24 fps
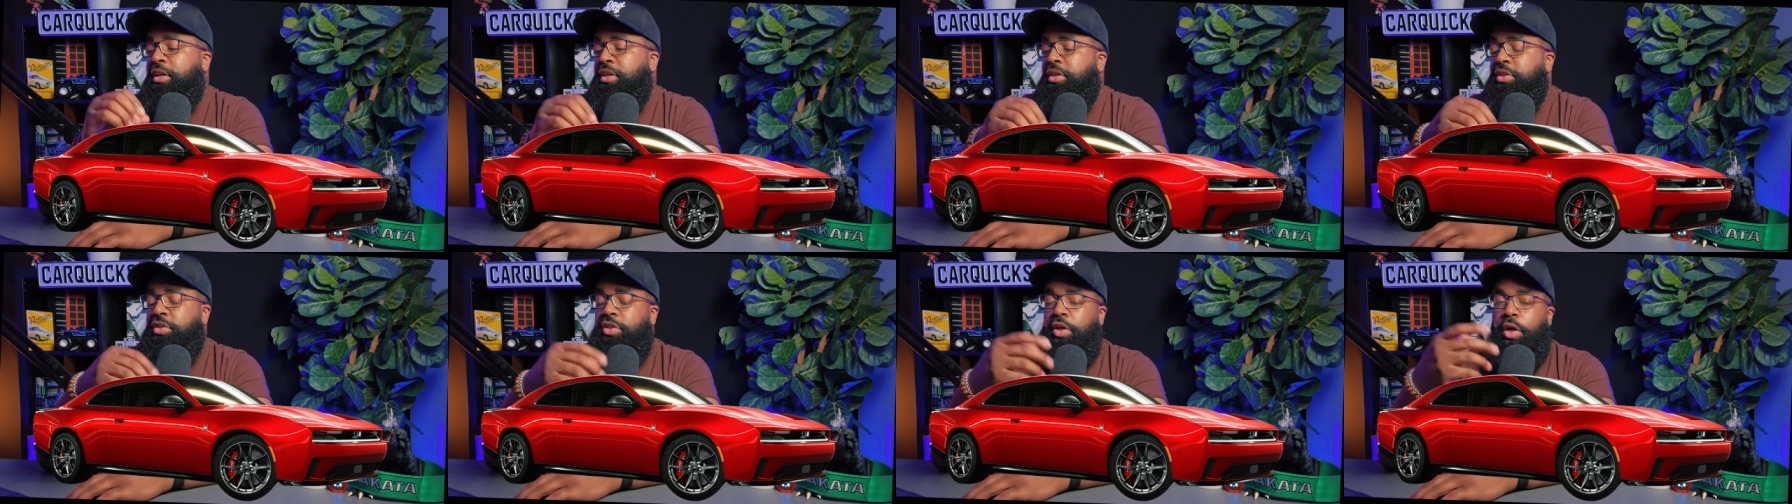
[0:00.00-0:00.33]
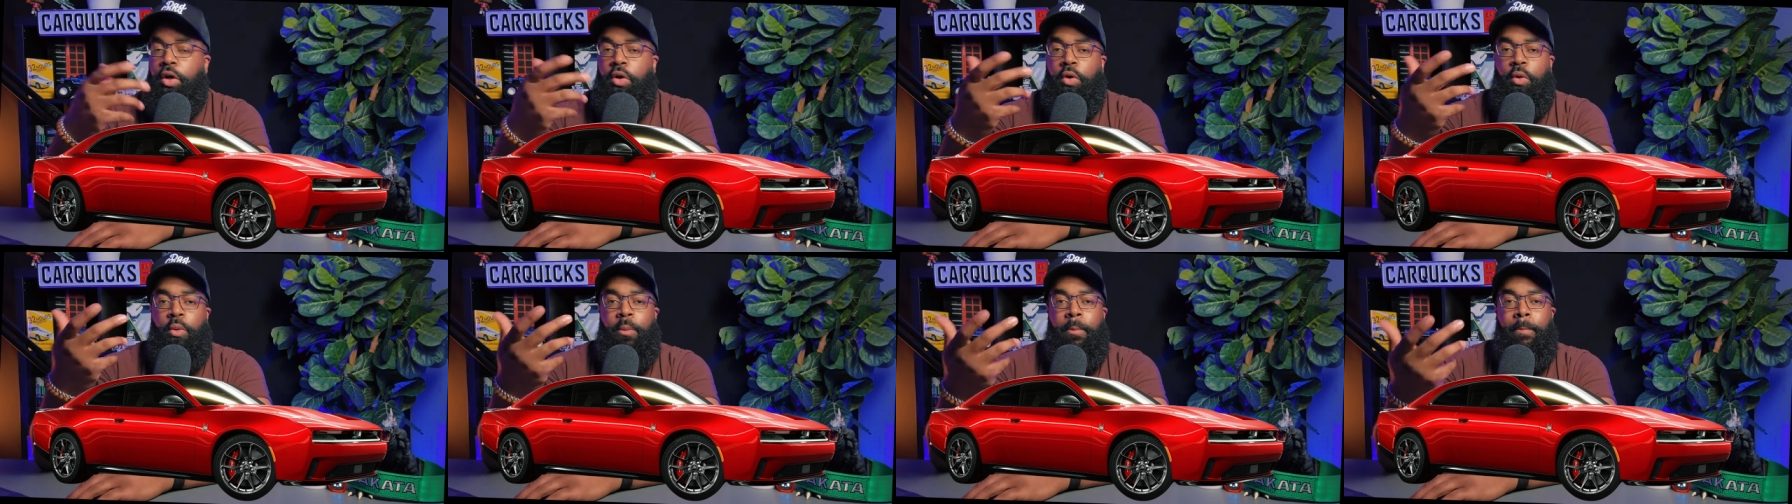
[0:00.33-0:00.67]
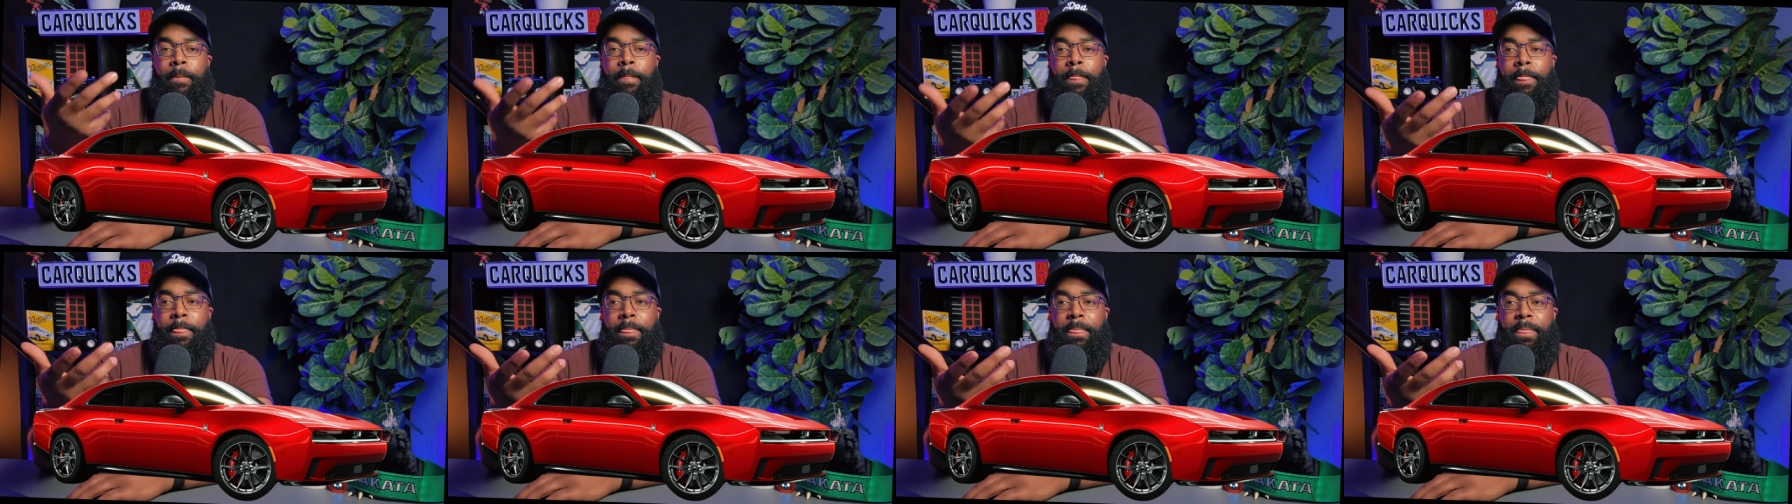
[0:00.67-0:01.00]
So
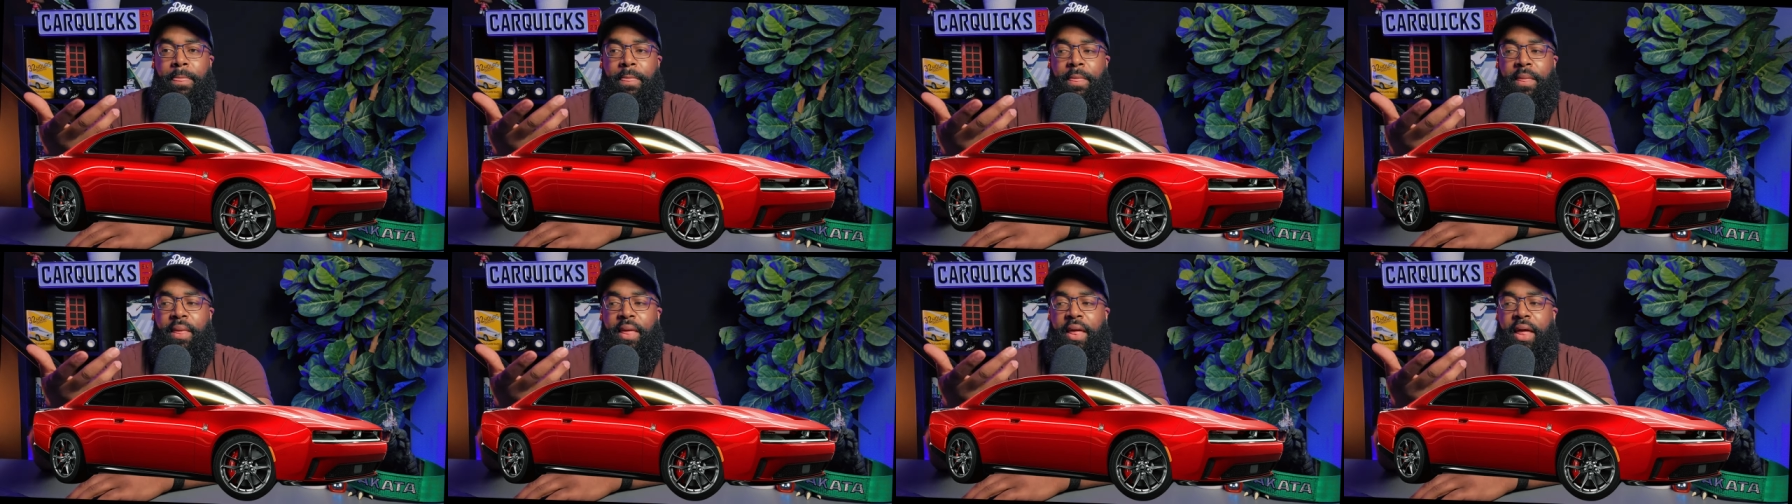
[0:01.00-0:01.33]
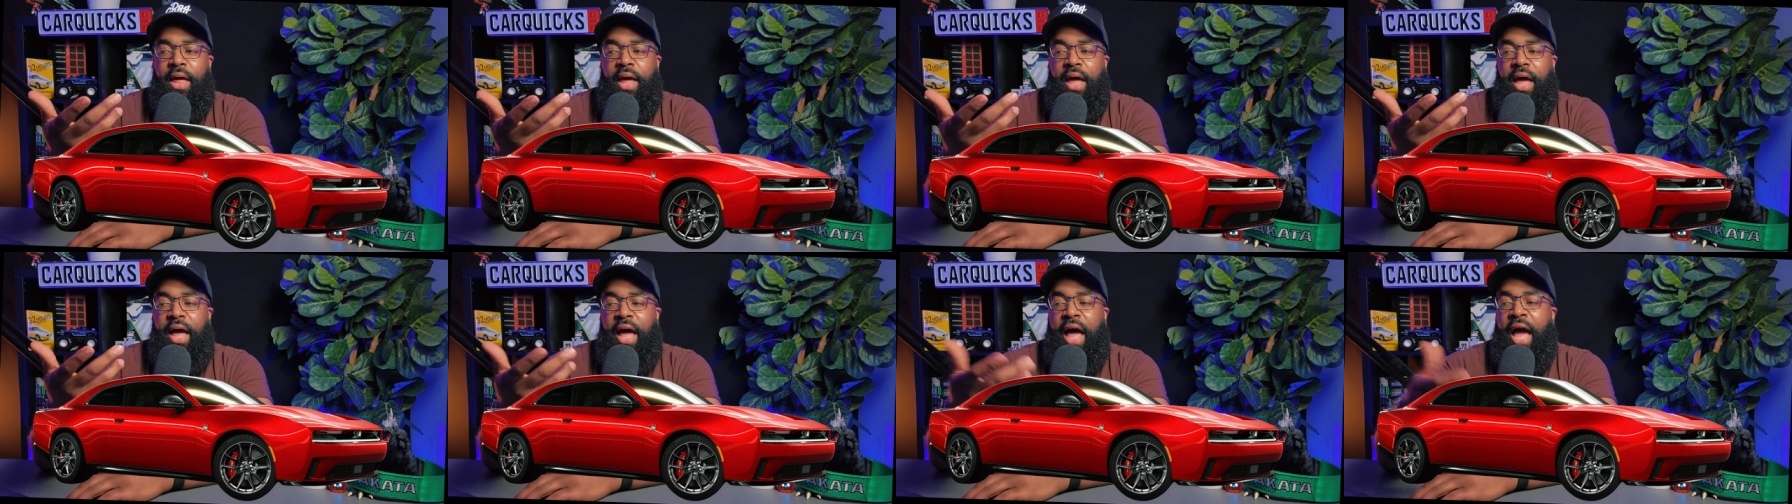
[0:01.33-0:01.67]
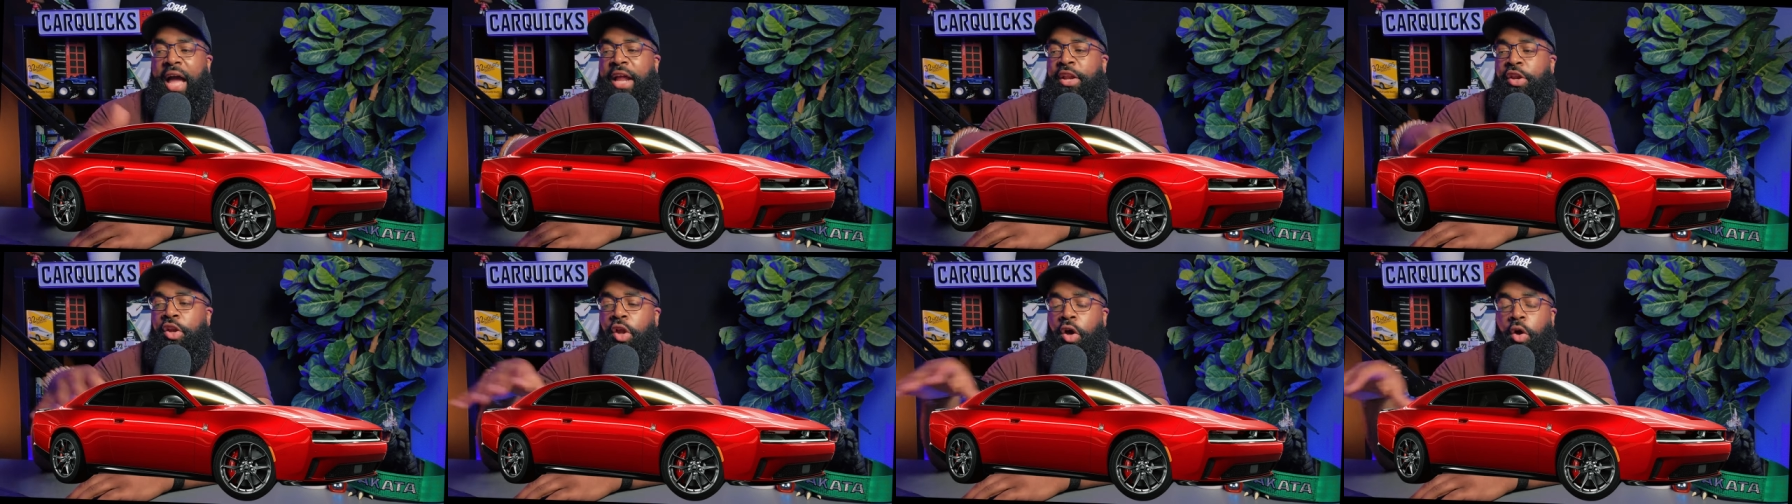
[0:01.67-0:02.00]

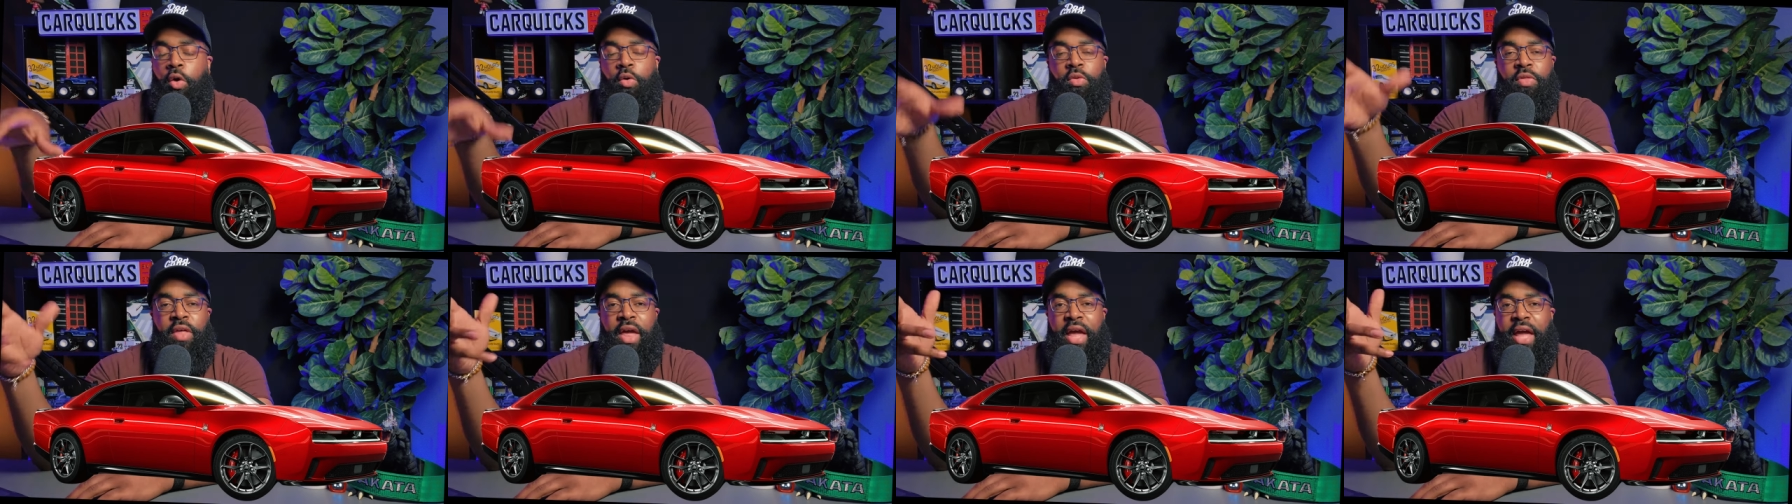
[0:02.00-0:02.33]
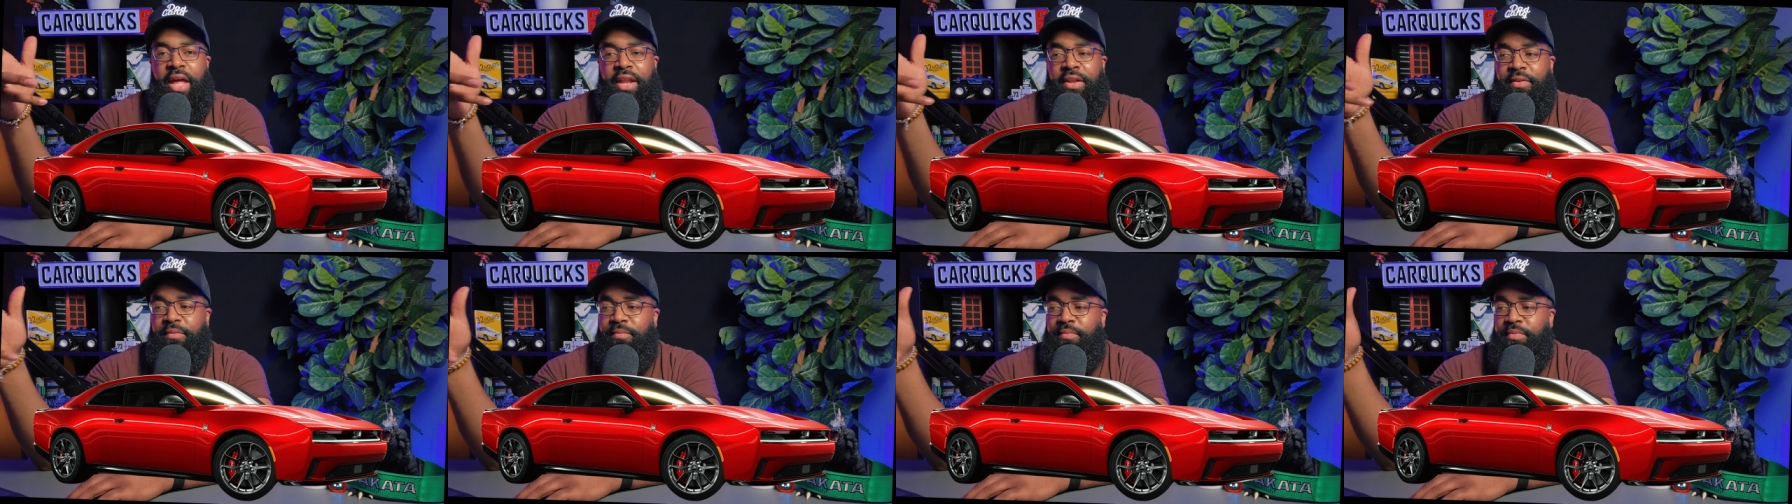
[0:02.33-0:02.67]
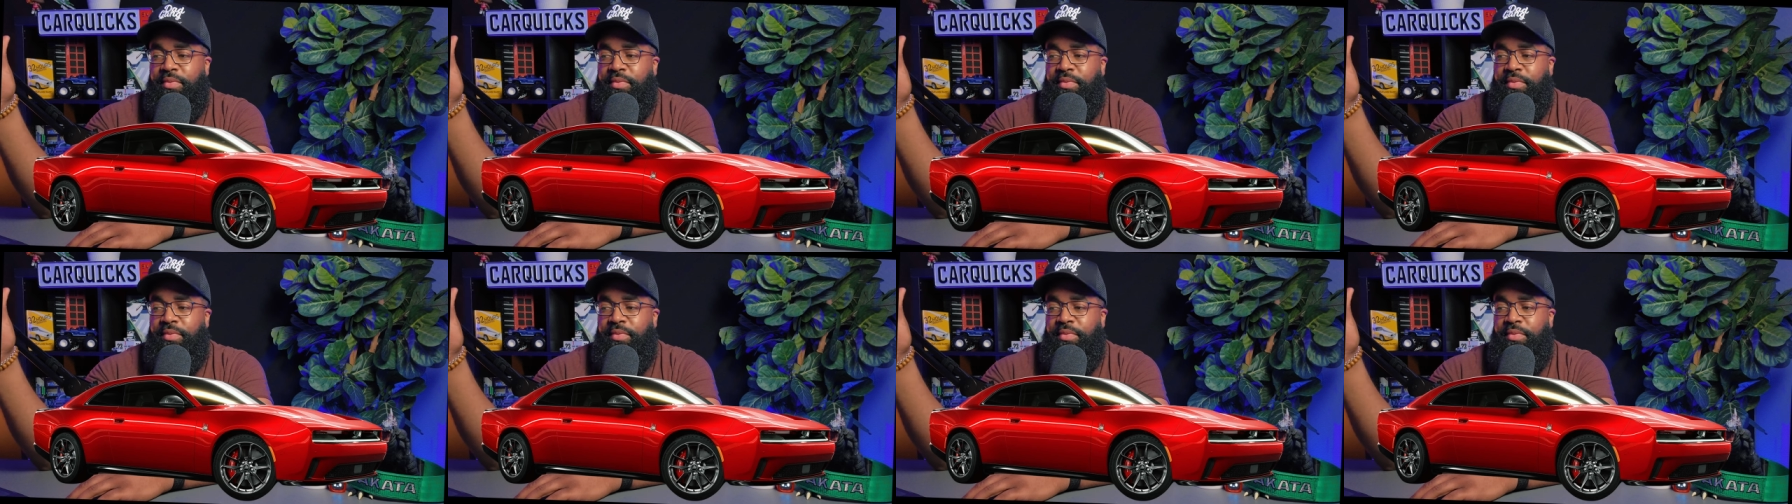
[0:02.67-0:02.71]
I know that